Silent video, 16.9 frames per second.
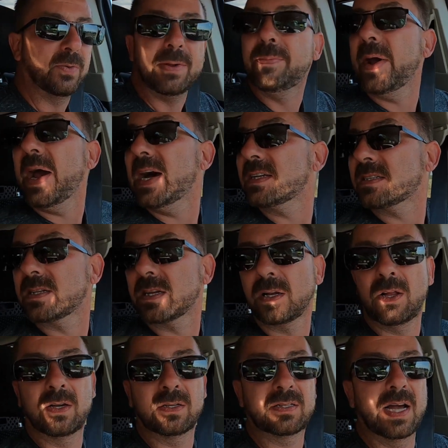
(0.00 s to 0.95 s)
we passed it
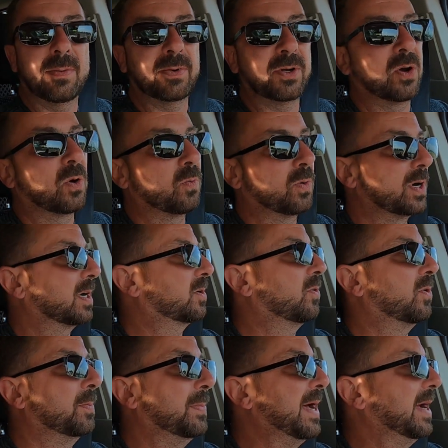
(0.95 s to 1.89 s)
a long time ago and we're not
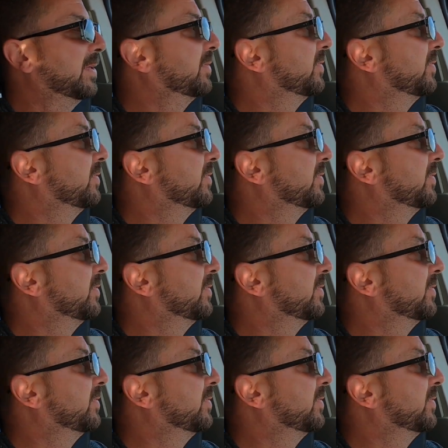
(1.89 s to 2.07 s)
going back